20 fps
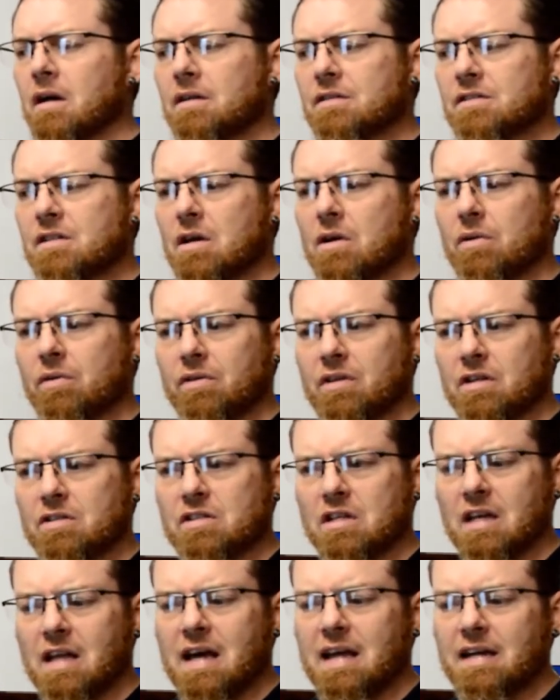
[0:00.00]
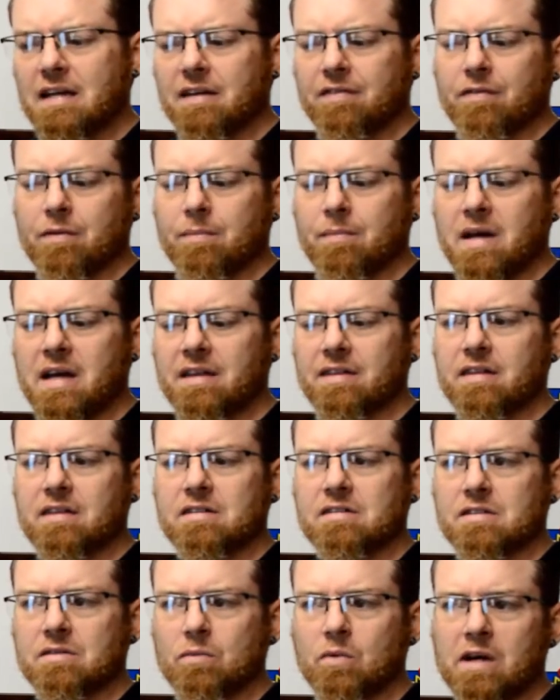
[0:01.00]
So there's a lot of different
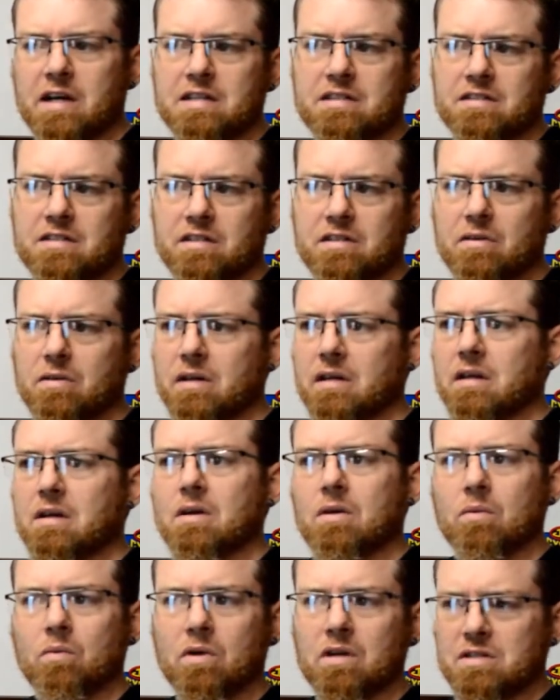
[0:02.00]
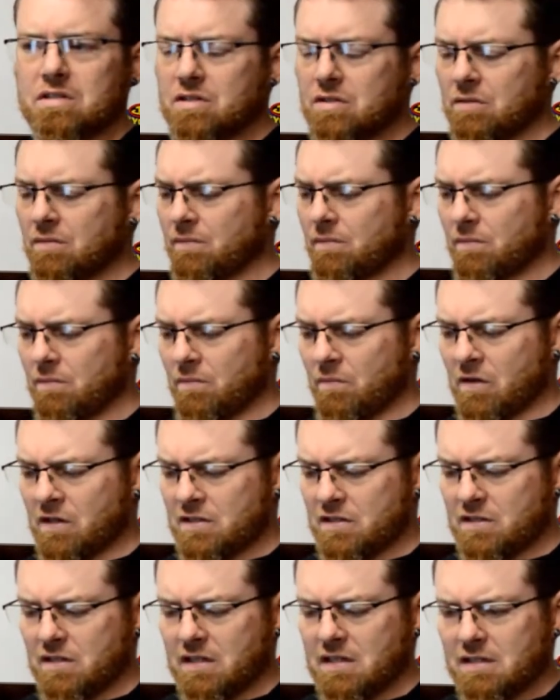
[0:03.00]
methods and ways to do it.
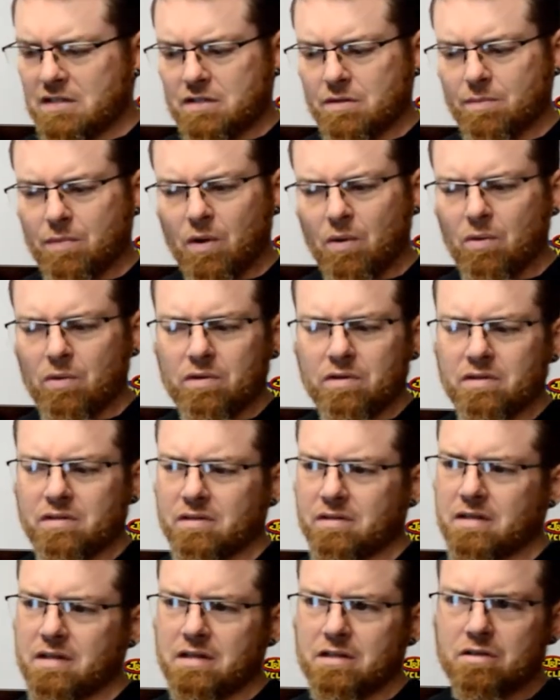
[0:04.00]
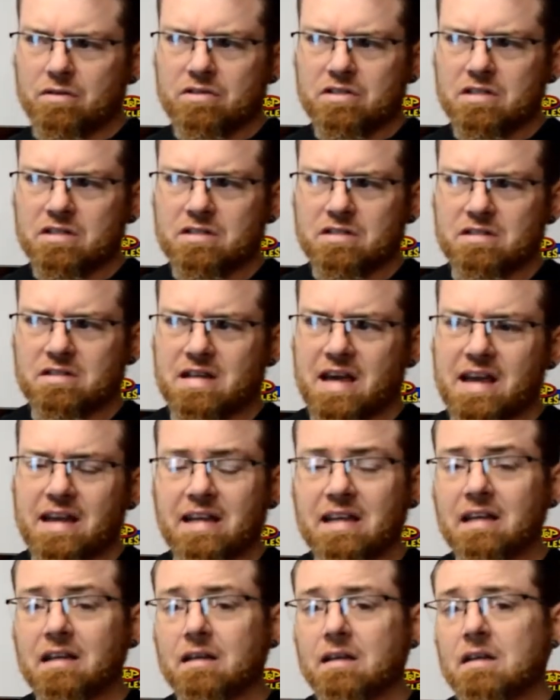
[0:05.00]
Once you get your board, then you just
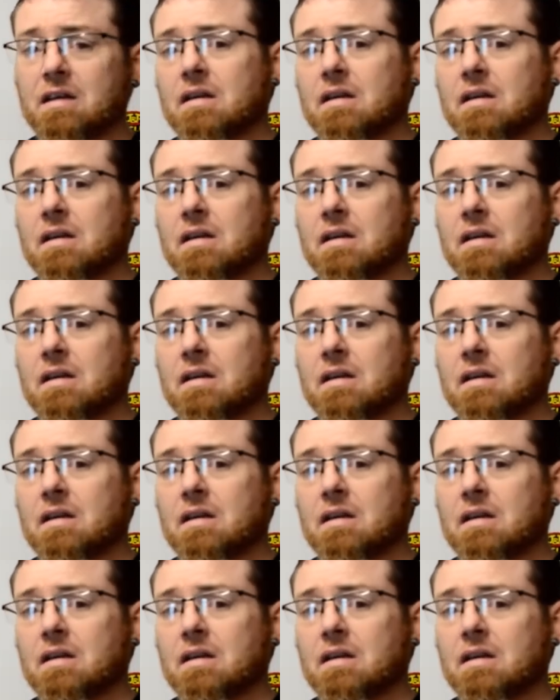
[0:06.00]
take it